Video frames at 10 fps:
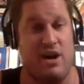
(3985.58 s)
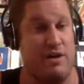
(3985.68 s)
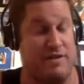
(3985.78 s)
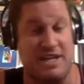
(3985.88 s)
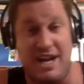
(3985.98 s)

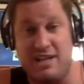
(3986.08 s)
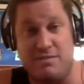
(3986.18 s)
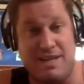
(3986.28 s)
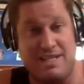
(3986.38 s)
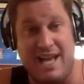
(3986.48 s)
you know, if he
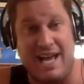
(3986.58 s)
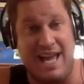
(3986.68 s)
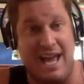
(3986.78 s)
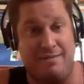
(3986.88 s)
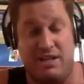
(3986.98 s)
does miss
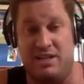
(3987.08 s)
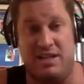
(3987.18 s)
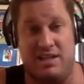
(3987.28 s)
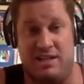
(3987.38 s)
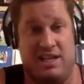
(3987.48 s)
that game,
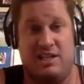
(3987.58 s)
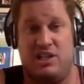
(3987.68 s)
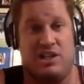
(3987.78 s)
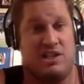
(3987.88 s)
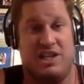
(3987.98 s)
do, does
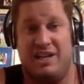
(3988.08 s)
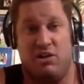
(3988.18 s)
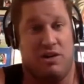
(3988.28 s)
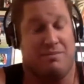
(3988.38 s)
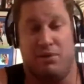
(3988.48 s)
this just
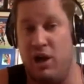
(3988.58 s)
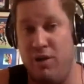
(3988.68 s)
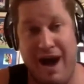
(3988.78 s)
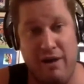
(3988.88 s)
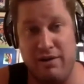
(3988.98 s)
signal a
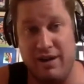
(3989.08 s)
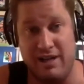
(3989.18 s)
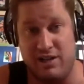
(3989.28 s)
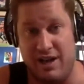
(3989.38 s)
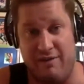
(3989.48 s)

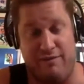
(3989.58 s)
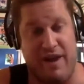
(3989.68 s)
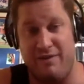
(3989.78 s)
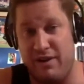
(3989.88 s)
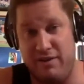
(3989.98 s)
blowout in, in
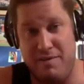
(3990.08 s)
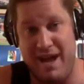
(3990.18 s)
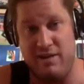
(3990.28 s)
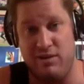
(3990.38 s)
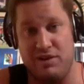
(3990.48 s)
favor of the
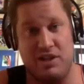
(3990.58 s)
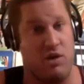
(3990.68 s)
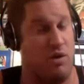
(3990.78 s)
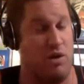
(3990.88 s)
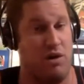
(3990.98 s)
Bengals,
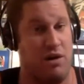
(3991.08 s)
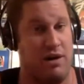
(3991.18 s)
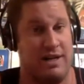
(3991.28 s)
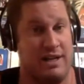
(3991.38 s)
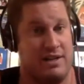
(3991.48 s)

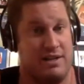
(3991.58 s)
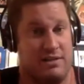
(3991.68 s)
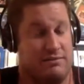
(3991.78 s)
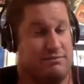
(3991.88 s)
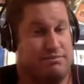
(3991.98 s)
or
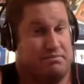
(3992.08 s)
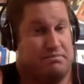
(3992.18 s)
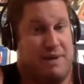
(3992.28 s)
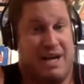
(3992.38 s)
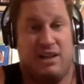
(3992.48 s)

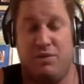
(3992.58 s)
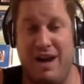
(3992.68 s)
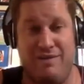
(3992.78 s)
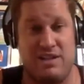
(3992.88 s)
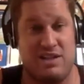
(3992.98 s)
might
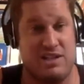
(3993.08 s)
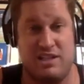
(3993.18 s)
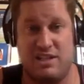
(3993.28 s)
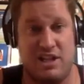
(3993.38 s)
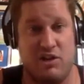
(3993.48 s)
the Ravens
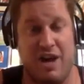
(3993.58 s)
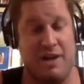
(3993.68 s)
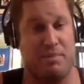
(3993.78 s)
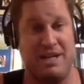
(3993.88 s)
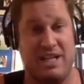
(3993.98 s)

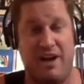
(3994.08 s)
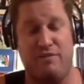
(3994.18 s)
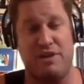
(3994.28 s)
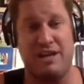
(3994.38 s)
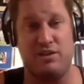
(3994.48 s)
still kind of play
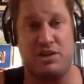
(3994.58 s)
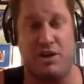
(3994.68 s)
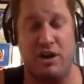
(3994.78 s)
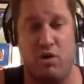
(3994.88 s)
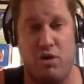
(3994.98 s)
tough without
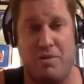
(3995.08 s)
their starting